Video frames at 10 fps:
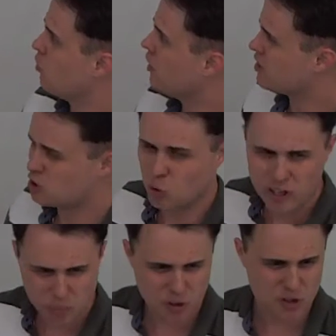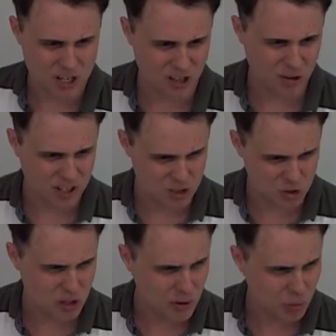We got that 20%, right? So
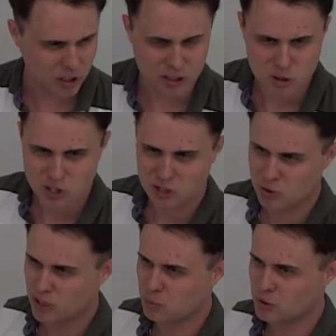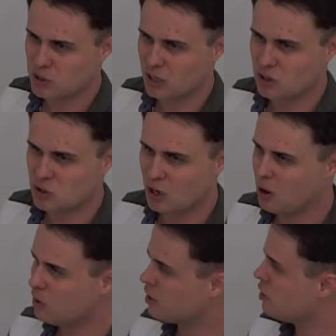somehow we're going to use that 20%. So
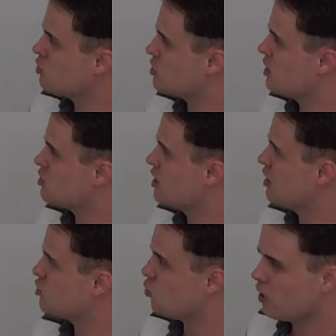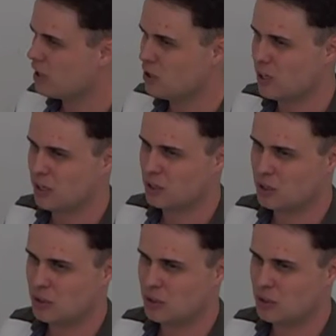how are we going to use that? Is that 20 like